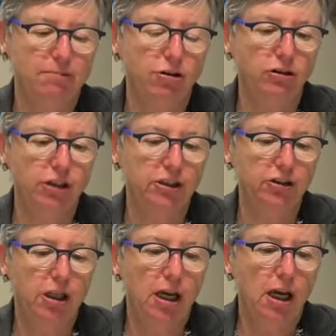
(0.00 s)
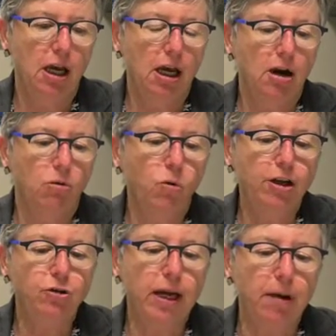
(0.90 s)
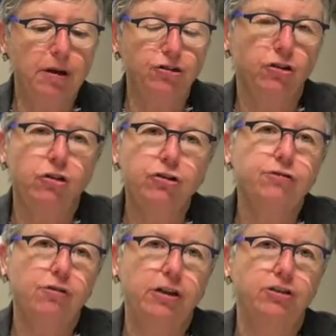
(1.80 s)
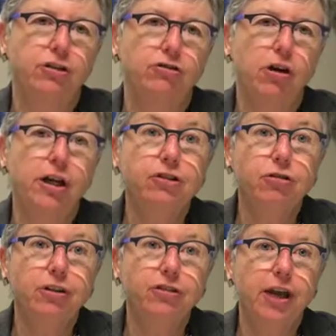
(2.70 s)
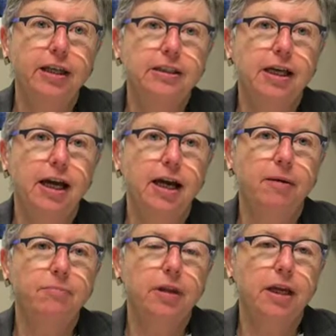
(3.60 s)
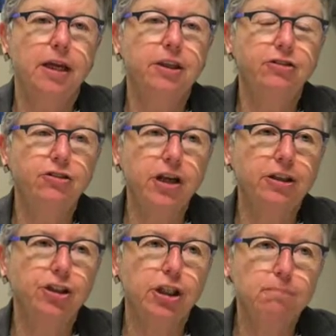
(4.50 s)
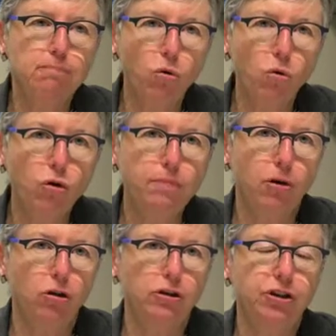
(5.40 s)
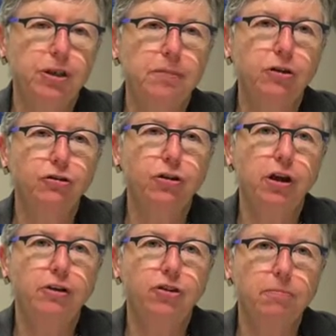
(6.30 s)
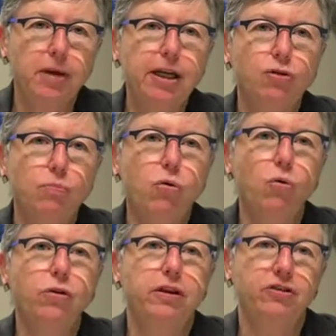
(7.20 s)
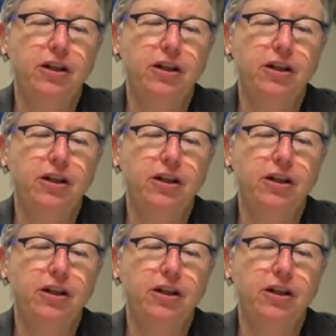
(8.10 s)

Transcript: process. We're doing our best on lots of fronts to try and address that. This is actually board policy because it's the medical board that